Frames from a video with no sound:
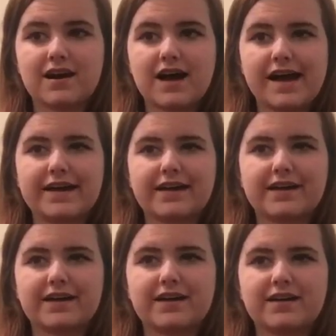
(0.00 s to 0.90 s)
I
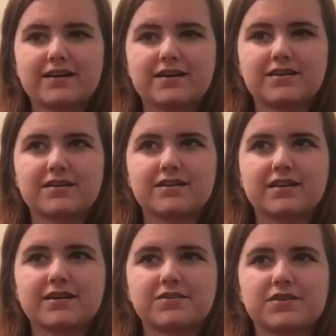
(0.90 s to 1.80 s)

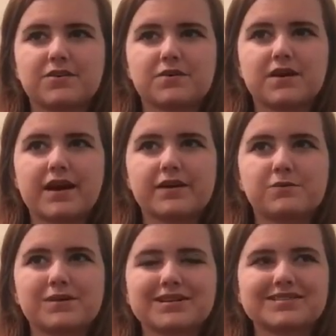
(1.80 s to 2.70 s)
don't know. I don't
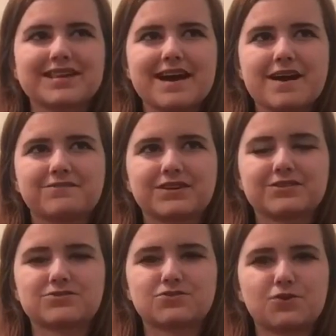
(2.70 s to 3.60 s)
want to say I have
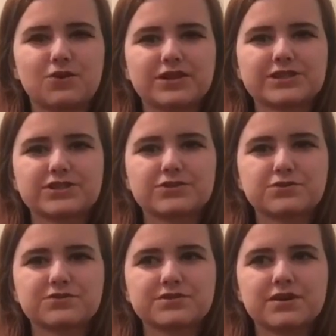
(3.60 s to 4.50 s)
control
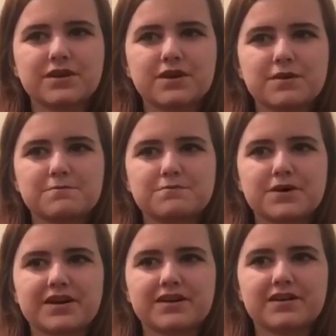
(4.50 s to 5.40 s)
issues,
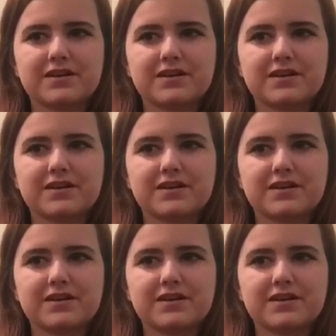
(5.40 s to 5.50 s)
but